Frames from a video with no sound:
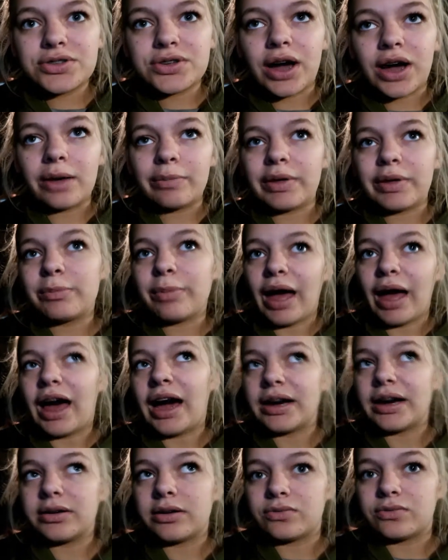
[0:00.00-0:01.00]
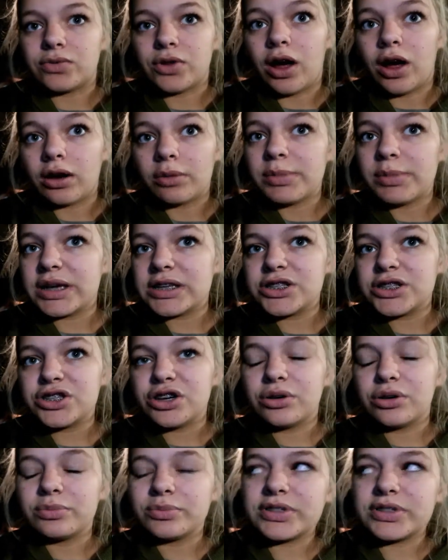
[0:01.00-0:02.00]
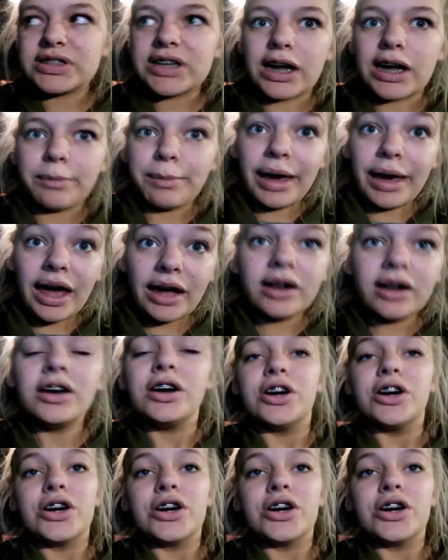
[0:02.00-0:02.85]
So I'm like behind on Vlogmas, so it's kind of bad.